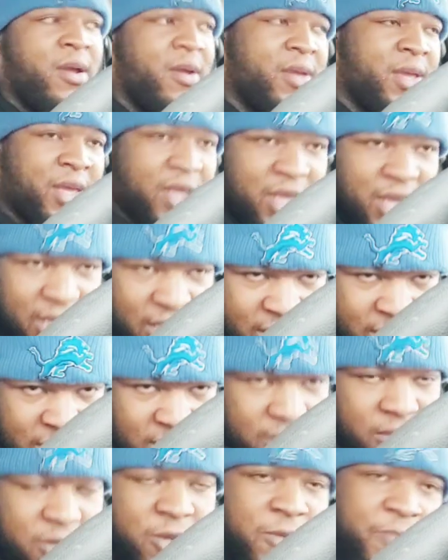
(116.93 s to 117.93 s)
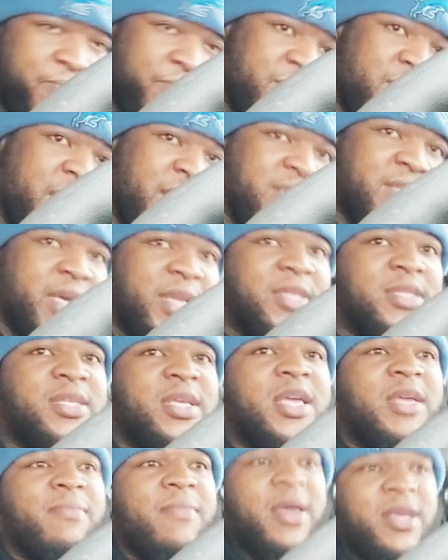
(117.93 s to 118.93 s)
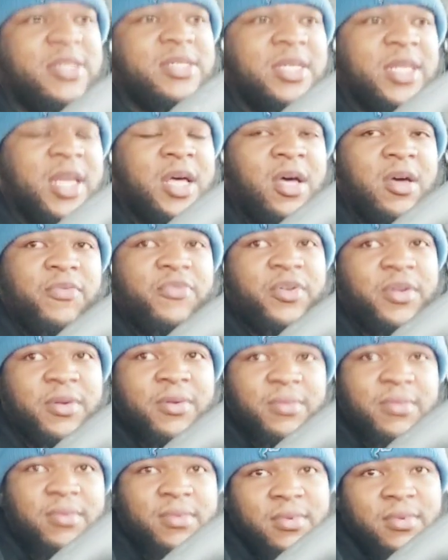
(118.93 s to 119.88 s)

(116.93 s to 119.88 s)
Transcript: arrogant kid. They said his teammates loved him.